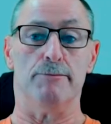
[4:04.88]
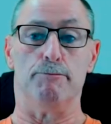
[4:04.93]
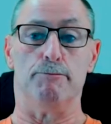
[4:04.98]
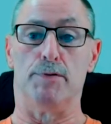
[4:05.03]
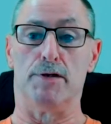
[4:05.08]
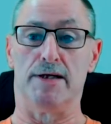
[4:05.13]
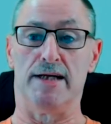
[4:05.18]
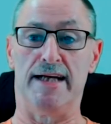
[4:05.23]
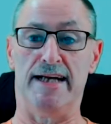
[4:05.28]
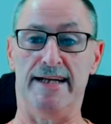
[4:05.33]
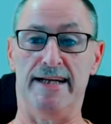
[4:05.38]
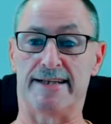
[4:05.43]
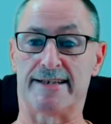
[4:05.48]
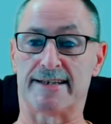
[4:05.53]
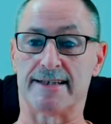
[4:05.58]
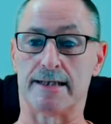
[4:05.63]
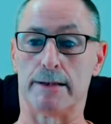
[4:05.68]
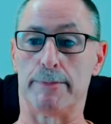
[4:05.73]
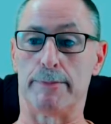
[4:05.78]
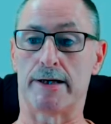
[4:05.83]
but it's
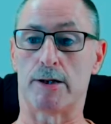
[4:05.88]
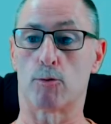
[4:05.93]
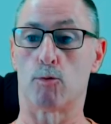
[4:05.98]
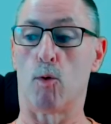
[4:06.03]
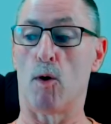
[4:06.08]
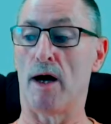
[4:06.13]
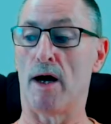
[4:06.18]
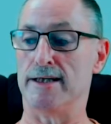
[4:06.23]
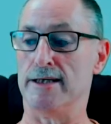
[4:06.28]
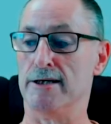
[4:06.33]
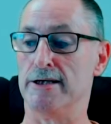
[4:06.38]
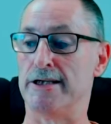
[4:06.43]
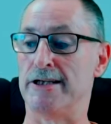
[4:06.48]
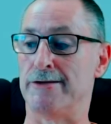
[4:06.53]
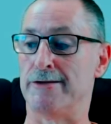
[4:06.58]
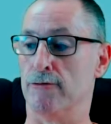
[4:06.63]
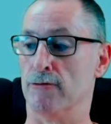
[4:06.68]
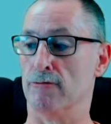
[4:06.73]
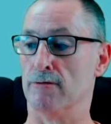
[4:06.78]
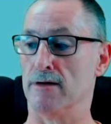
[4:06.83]
going to be quite
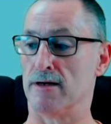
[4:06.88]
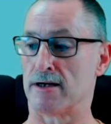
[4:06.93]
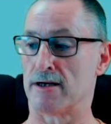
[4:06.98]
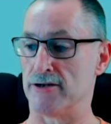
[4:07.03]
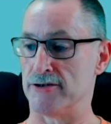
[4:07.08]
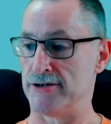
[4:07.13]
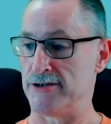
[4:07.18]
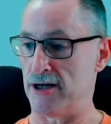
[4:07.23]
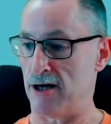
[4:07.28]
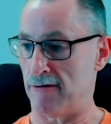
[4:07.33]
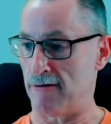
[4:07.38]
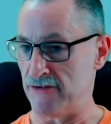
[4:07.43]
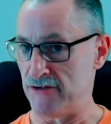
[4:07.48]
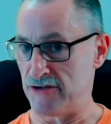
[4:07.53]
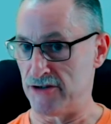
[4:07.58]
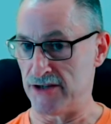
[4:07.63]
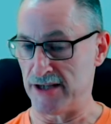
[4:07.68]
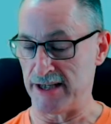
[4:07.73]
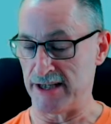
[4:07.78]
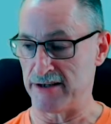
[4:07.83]
useful because
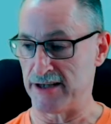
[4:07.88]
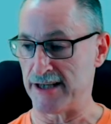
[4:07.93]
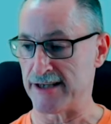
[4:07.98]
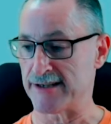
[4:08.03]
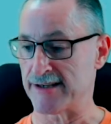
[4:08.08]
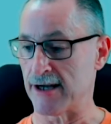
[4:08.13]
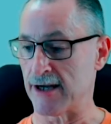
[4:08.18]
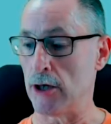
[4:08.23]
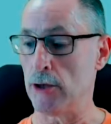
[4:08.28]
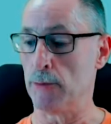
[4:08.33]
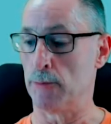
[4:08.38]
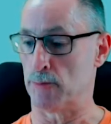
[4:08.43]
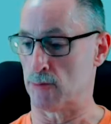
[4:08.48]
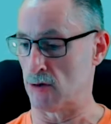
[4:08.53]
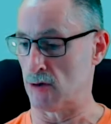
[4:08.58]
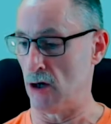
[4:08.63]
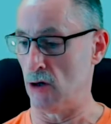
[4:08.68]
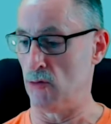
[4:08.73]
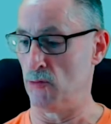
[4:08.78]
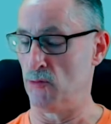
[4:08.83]
obviously this
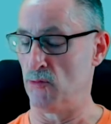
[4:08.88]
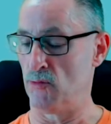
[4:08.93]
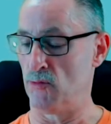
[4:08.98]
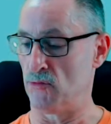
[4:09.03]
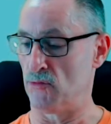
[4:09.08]
GoPro